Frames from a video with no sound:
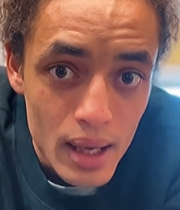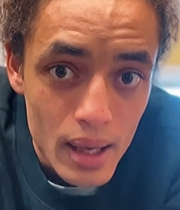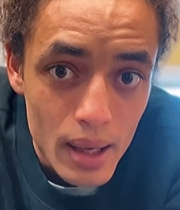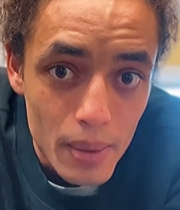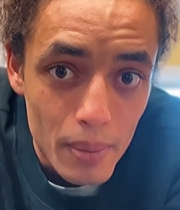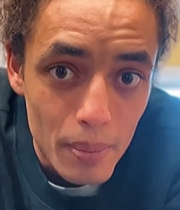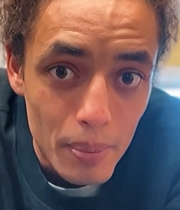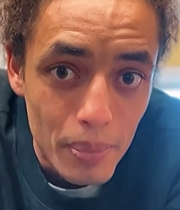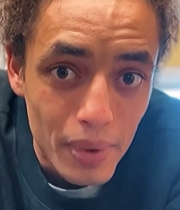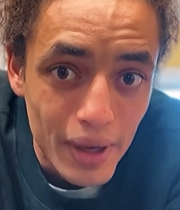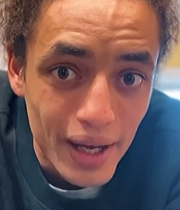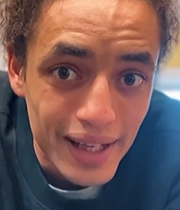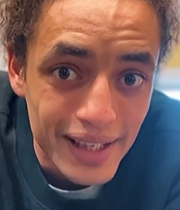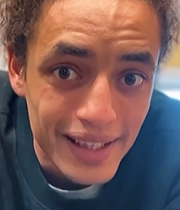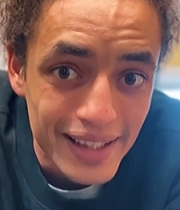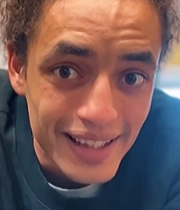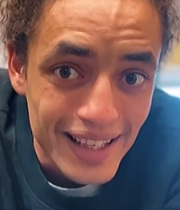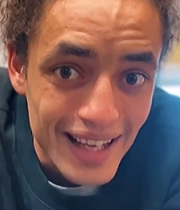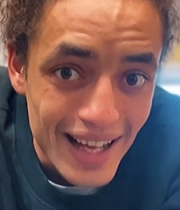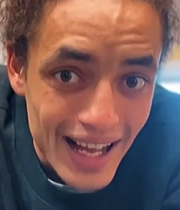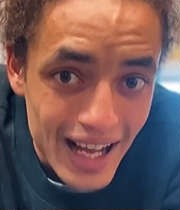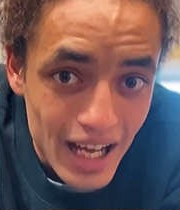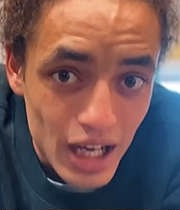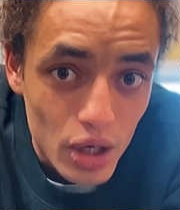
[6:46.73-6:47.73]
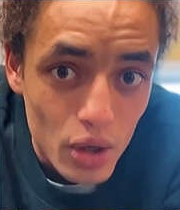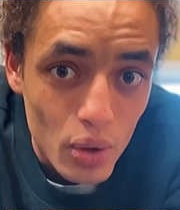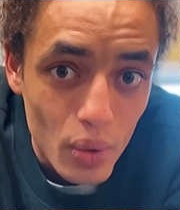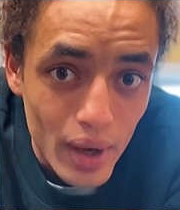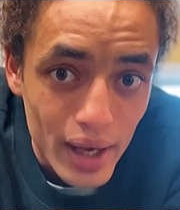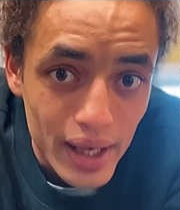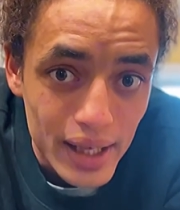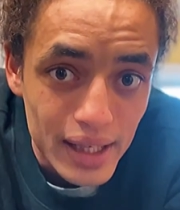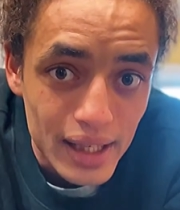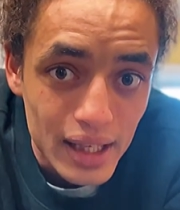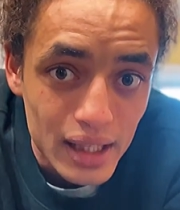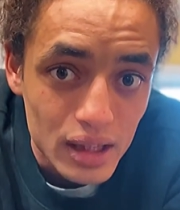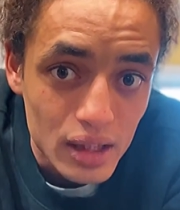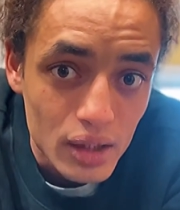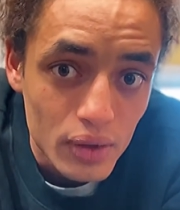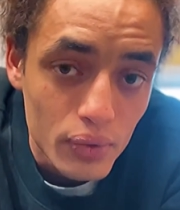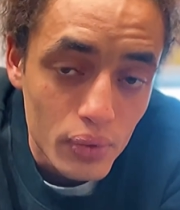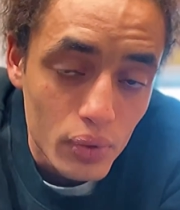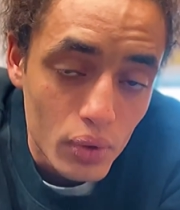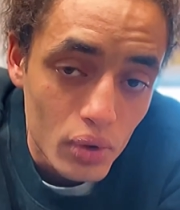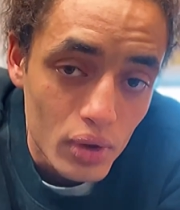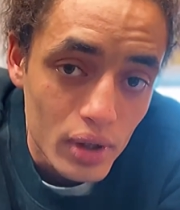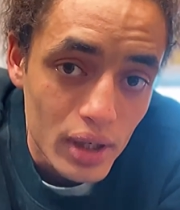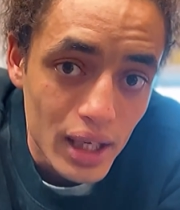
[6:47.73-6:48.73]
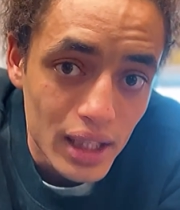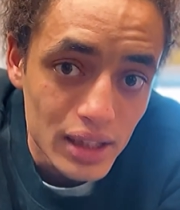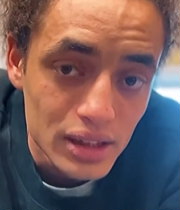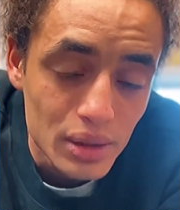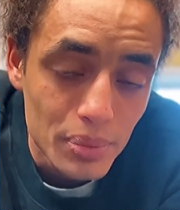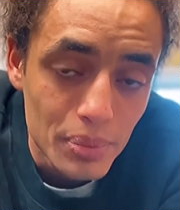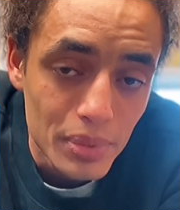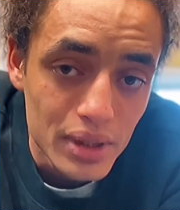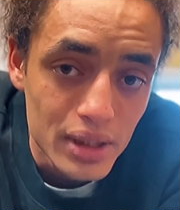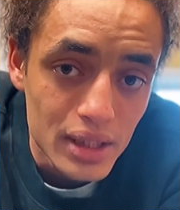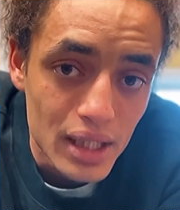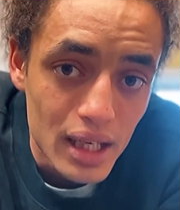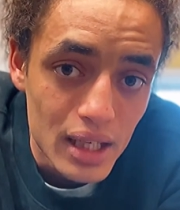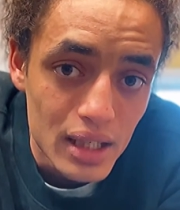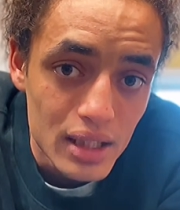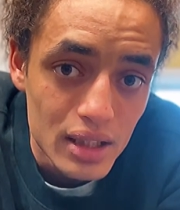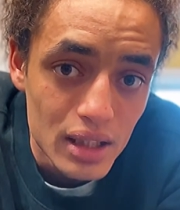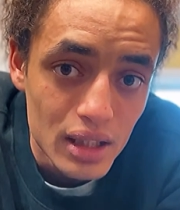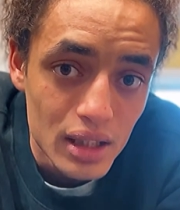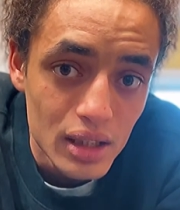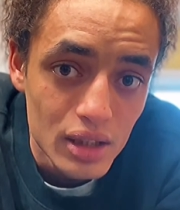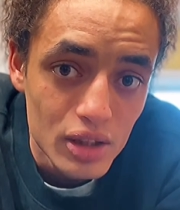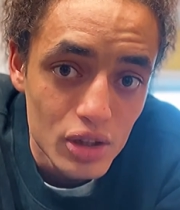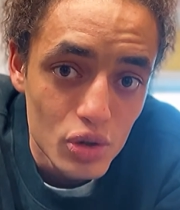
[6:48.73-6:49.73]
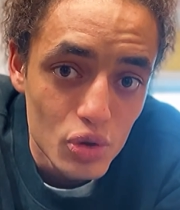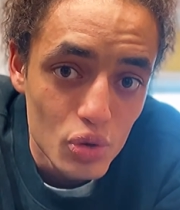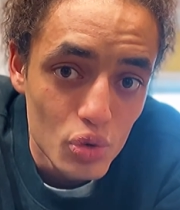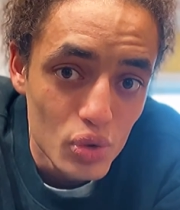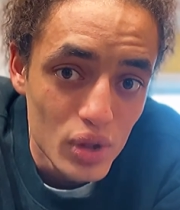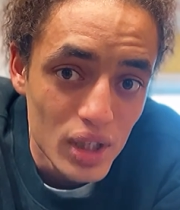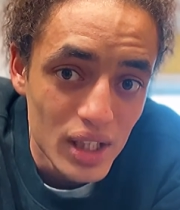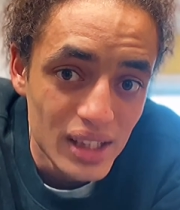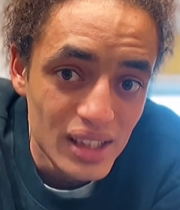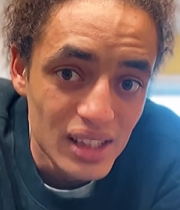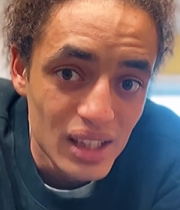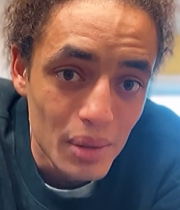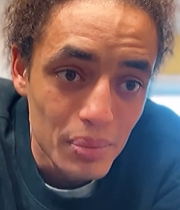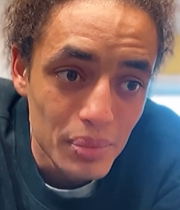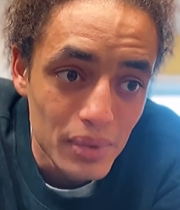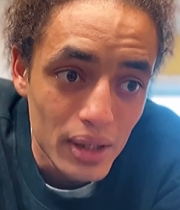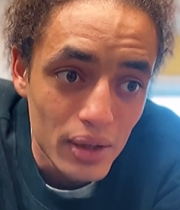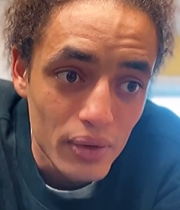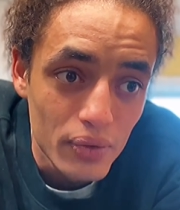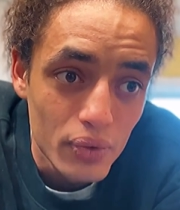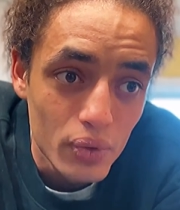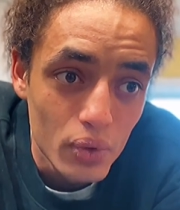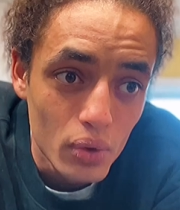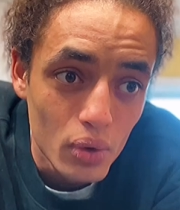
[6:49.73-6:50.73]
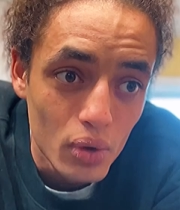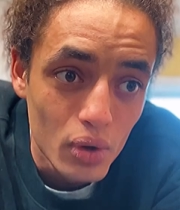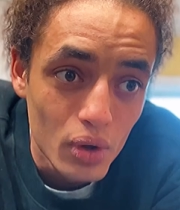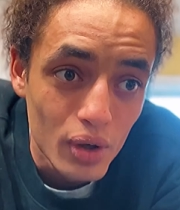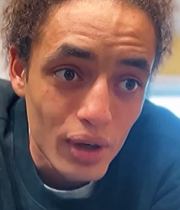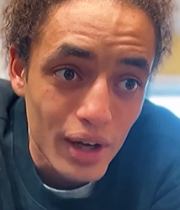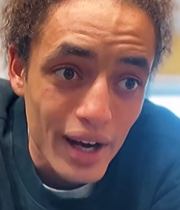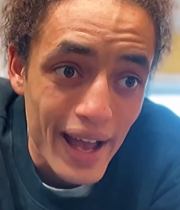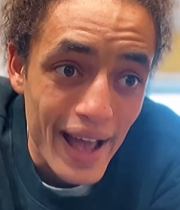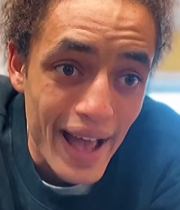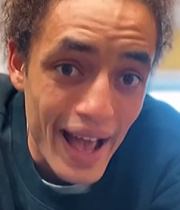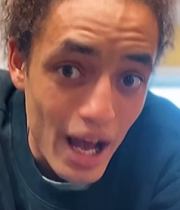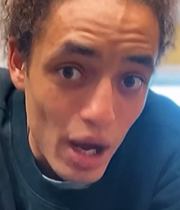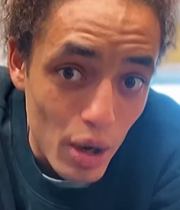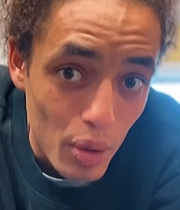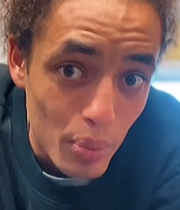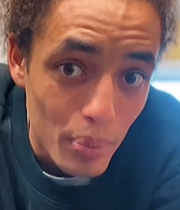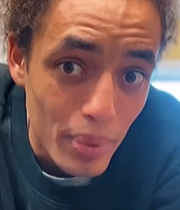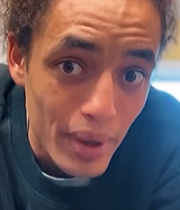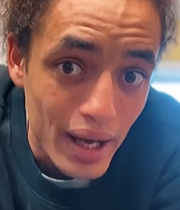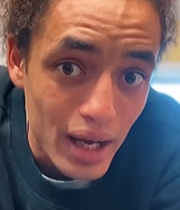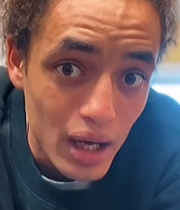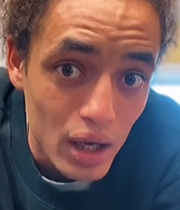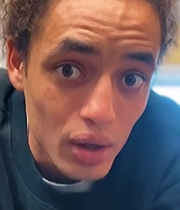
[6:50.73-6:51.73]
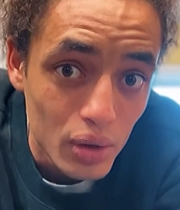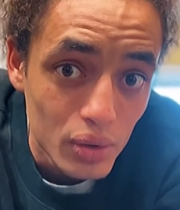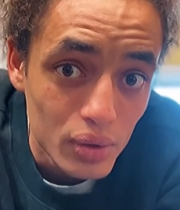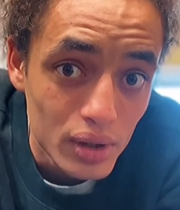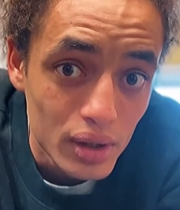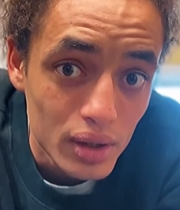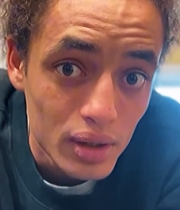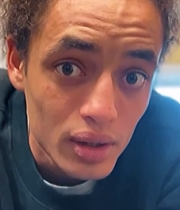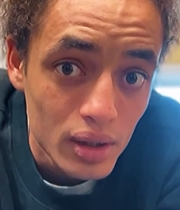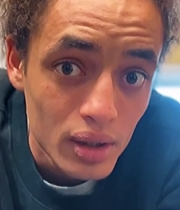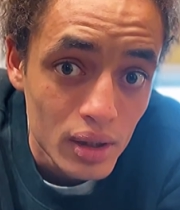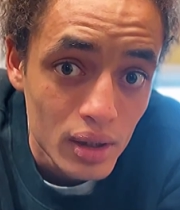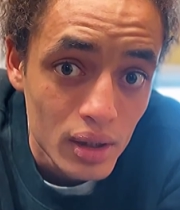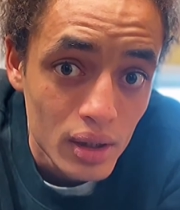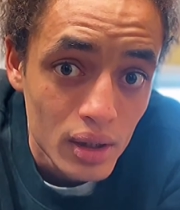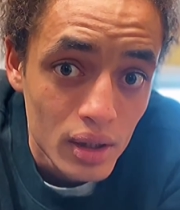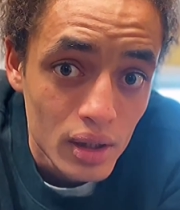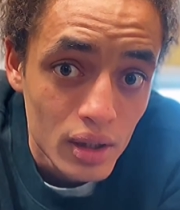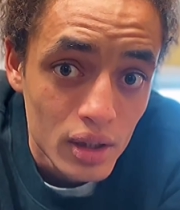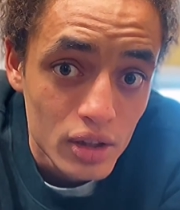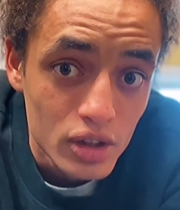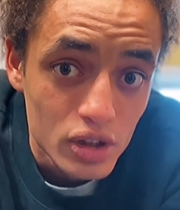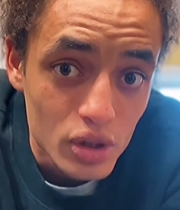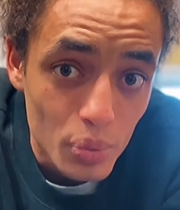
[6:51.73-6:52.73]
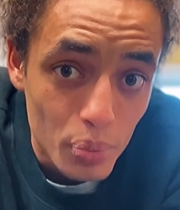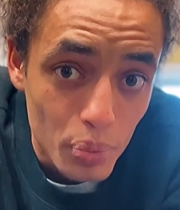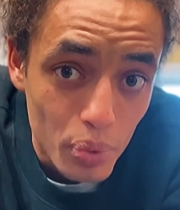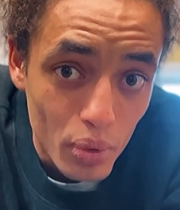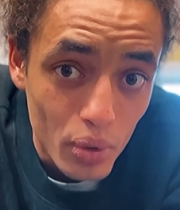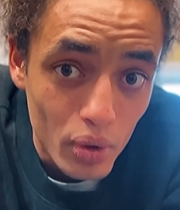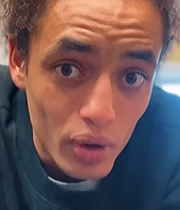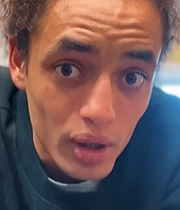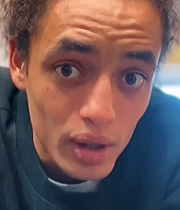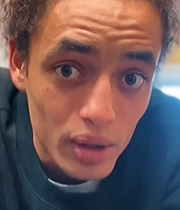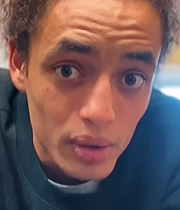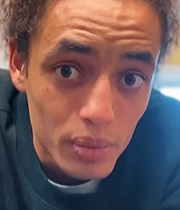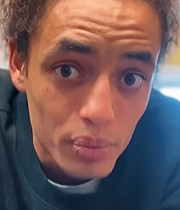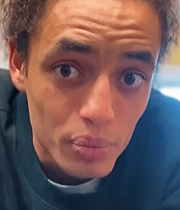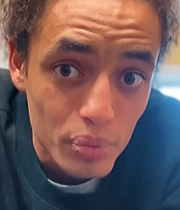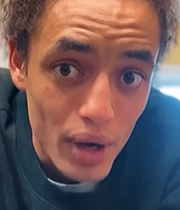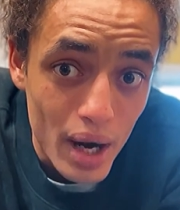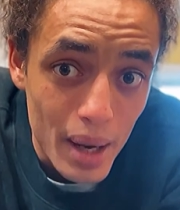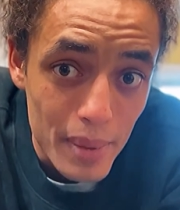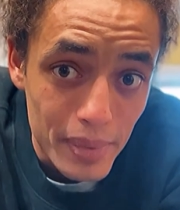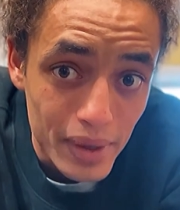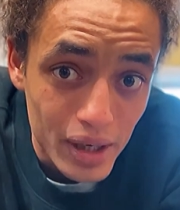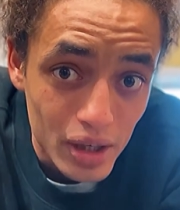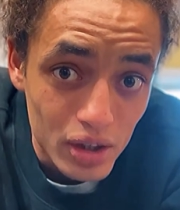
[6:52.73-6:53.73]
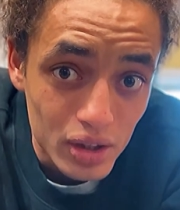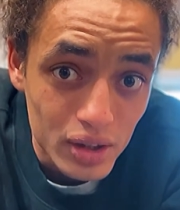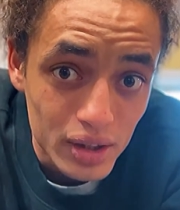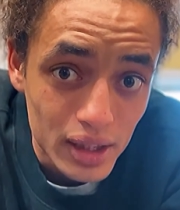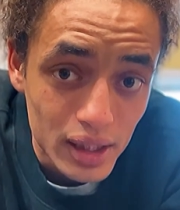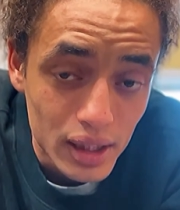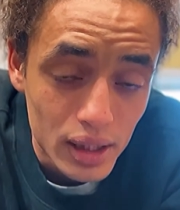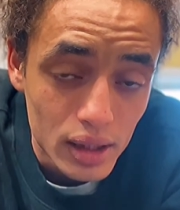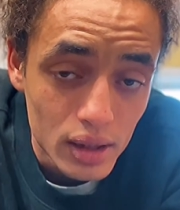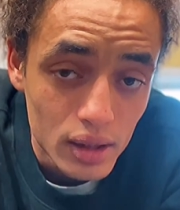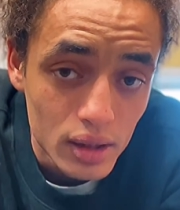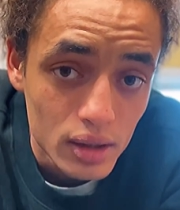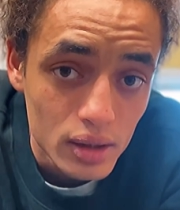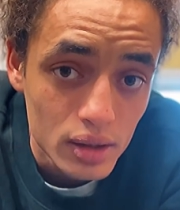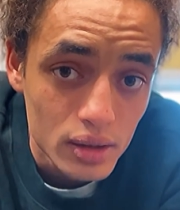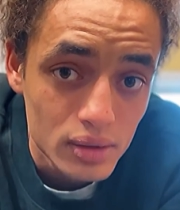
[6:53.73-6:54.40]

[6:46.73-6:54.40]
but not quite get the full customization, you need something for outbound support primarily.